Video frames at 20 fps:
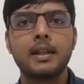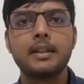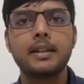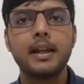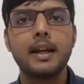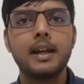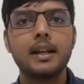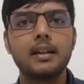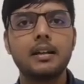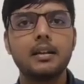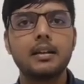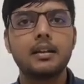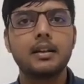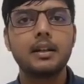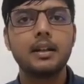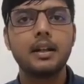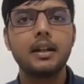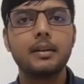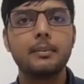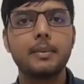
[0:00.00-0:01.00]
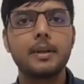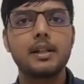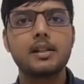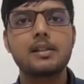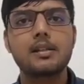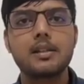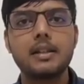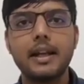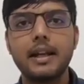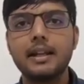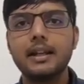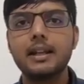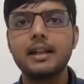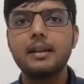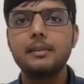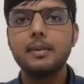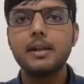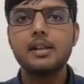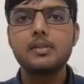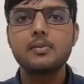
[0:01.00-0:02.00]
they are real image, that
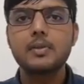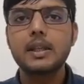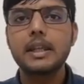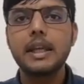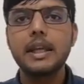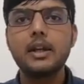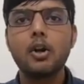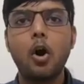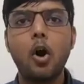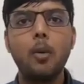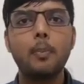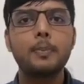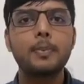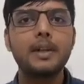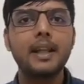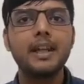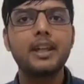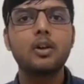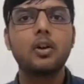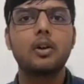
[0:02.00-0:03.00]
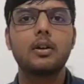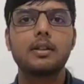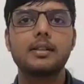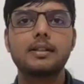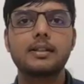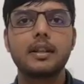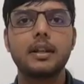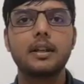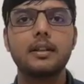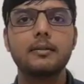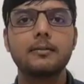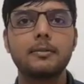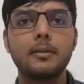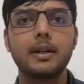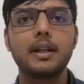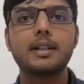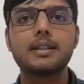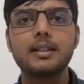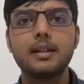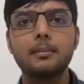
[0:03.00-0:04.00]
image we can obtain on a screen.
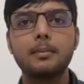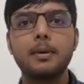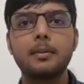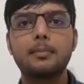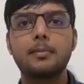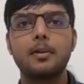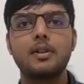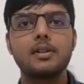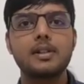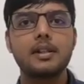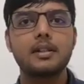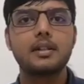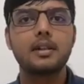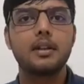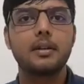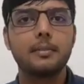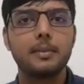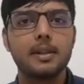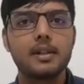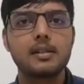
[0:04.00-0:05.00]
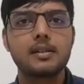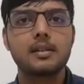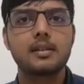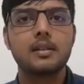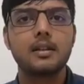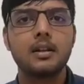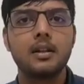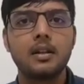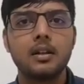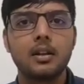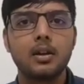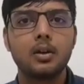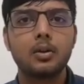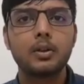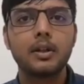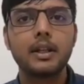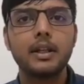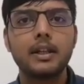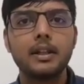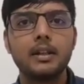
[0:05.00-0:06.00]
For example, projector image.
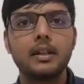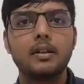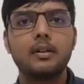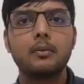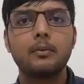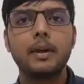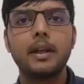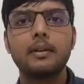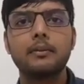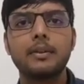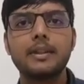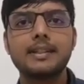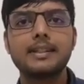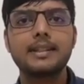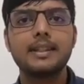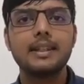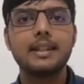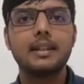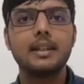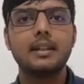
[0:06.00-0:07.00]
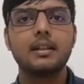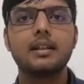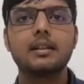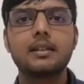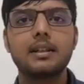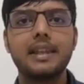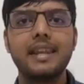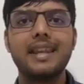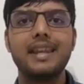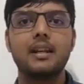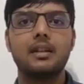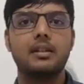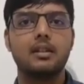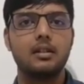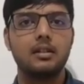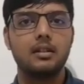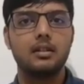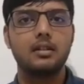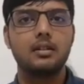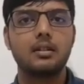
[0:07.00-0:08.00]
Okay, when we see in a
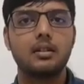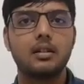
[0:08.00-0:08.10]
theater,